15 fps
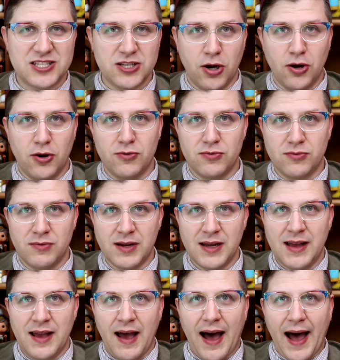So
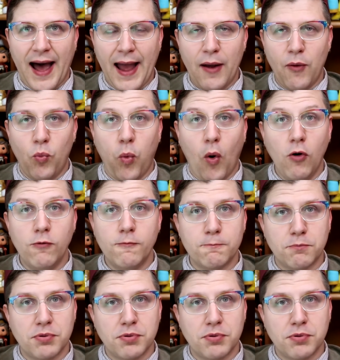I won't